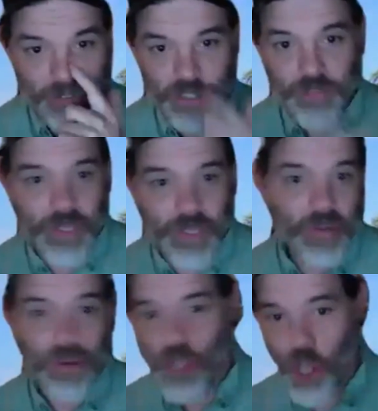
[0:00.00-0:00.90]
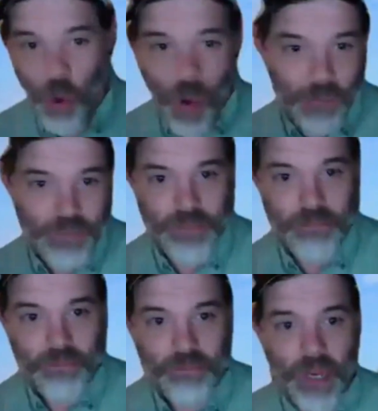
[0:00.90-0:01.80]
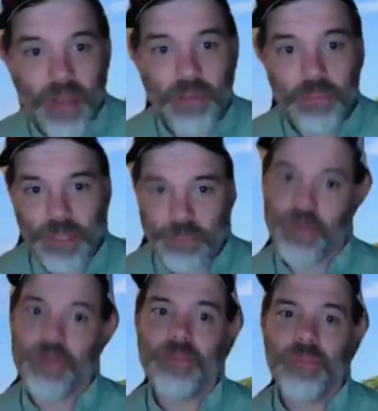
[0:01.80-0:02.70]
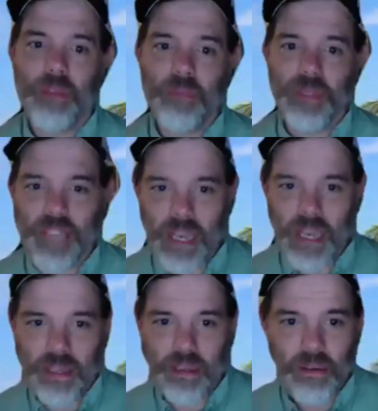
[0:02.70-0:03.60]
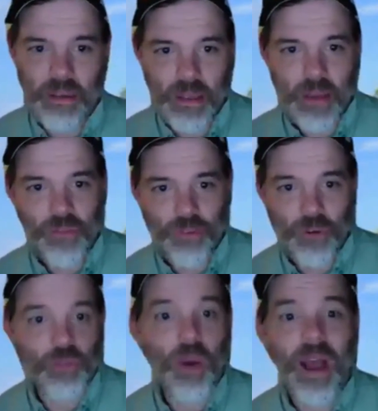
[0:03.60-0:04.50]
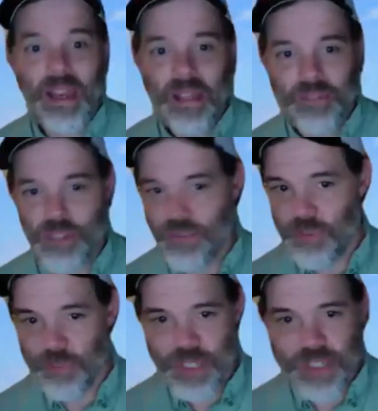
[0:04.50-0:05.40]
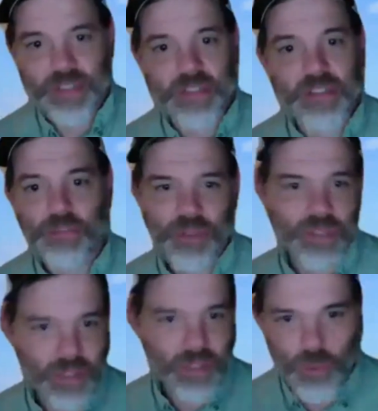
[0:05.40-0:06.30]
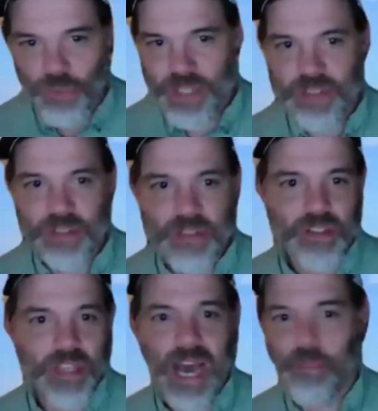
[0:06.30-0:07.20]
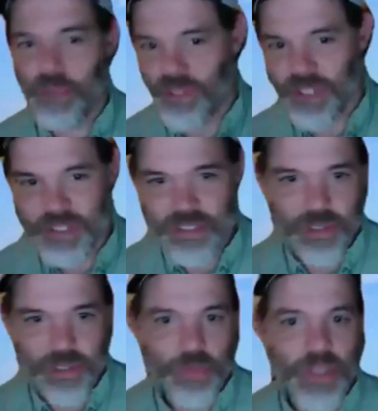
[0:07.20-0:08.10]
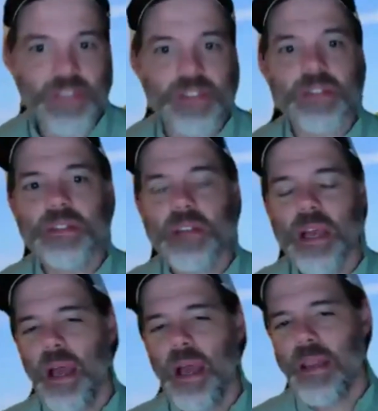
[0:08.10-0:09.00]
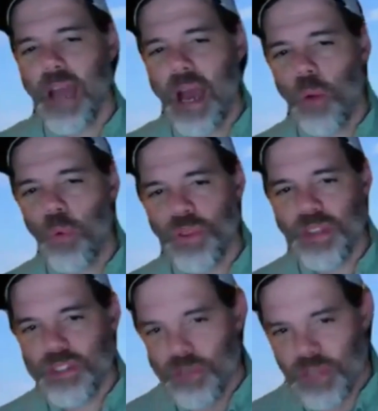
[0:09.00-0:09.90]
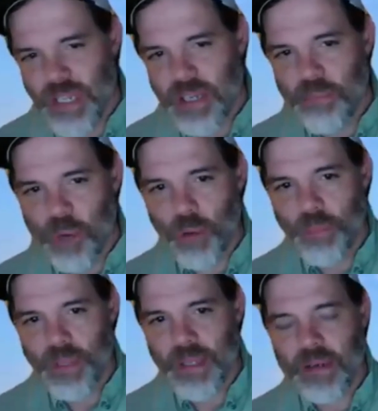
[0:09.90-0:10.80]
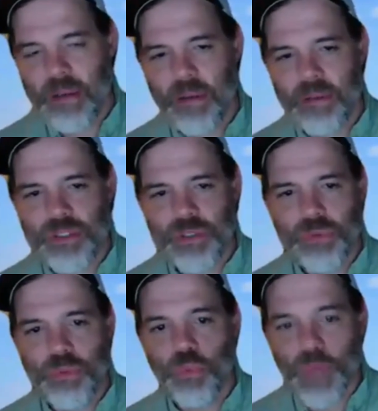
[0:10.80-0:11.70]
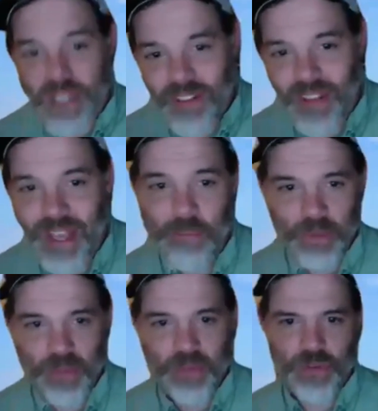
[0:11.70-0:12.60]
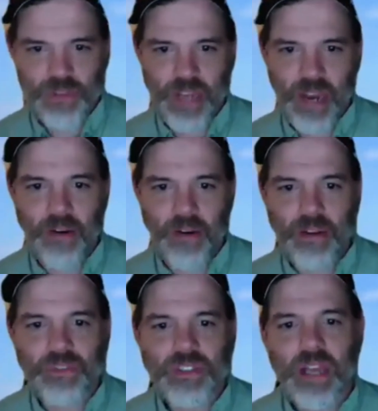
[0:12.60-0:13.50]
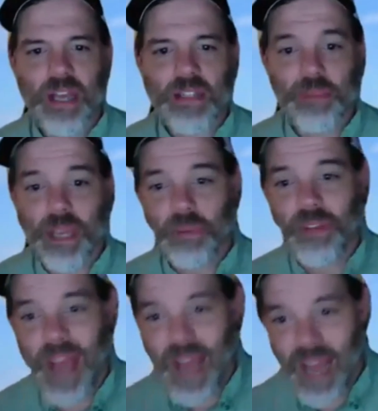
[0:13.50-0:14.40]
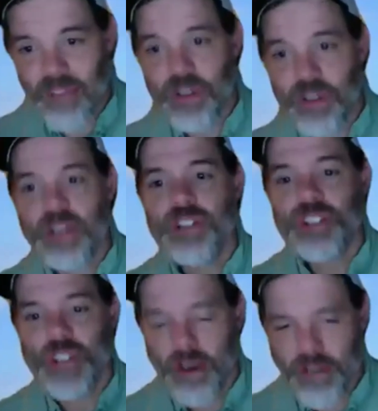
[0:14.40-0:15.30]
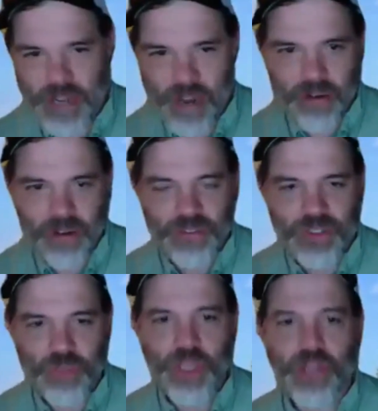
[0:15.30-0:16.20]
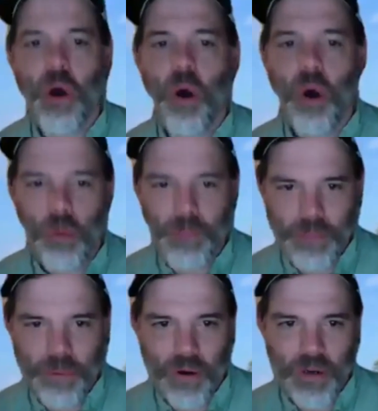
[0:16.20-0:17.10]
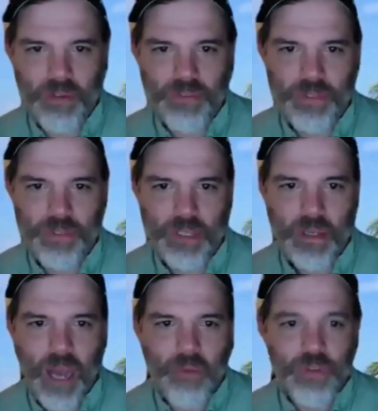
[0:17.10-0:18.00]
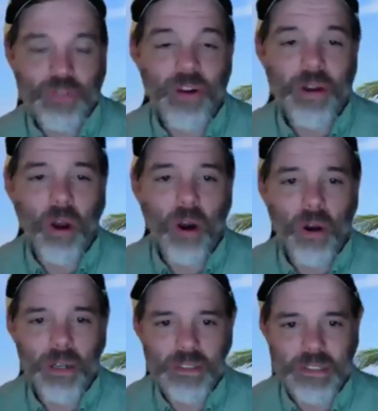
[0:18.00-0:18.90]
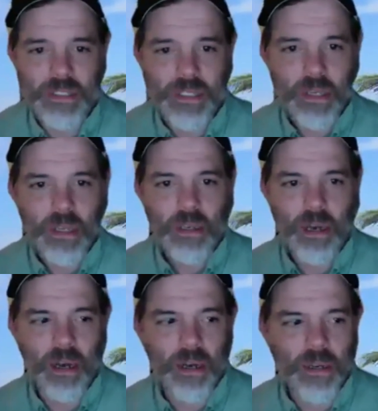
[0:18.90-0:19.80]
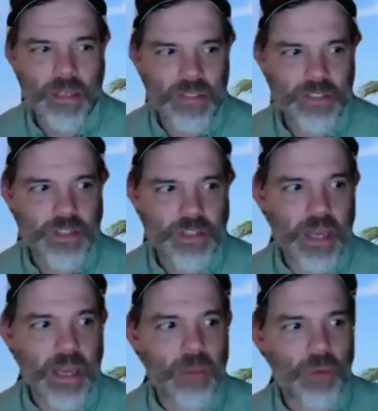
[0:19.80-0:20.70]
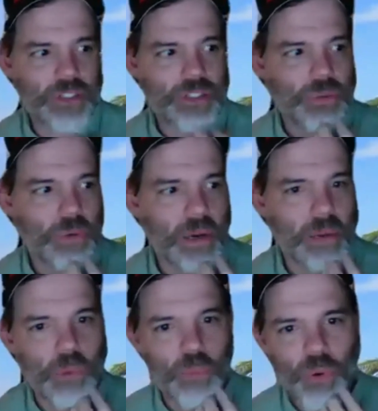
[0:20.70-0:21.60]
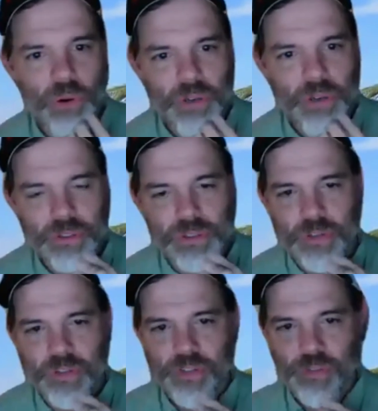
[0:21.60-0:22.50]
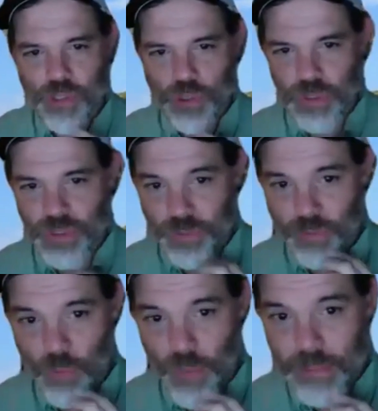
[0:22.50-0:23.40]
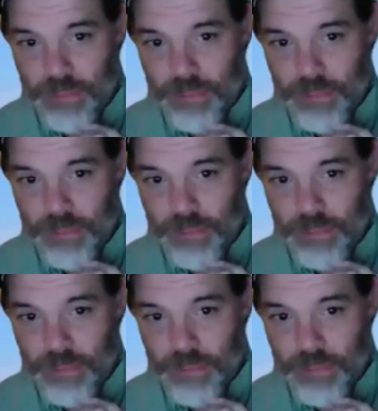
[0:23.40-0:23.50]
have been co-opted by other people. They've been taken for a variety of different reasons, political reasons, capitalistic reasons. And now we're in this unique moment to reclaim those narratives and to be able to have shared narratives that we can all be a part of. I was very heartened yesterday. I went to a memorial service for George Floyd,